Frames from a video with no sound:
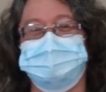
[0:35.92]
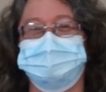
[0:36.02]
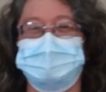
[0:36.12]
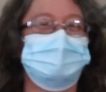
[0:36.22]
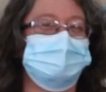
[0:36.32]

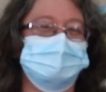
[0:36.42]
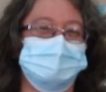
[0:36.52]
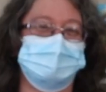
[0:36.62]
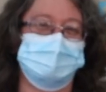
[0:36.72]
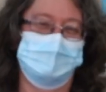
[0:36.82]
making
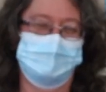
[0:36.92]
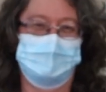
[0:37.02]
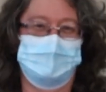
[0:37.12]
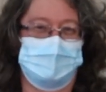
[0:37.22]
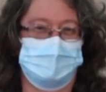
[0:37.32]
sure
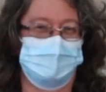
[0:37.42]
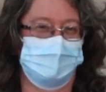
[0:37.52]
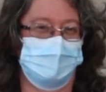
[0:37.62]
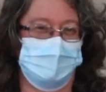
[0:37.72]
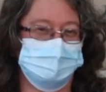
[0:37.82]

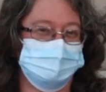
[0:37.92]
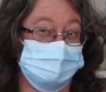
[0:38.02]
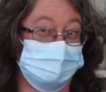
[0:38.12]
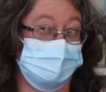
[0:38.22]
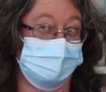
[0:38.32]
I do
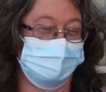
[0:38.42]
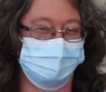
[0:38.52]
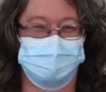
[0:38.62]
it right.